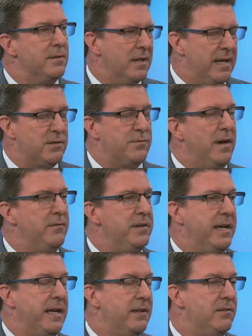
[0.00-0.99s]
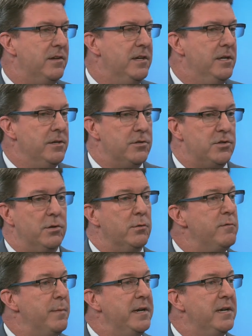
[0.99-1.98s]
last five decades, to show that
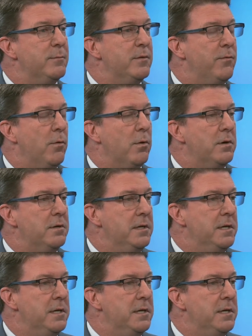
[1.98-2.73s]
we've been here before.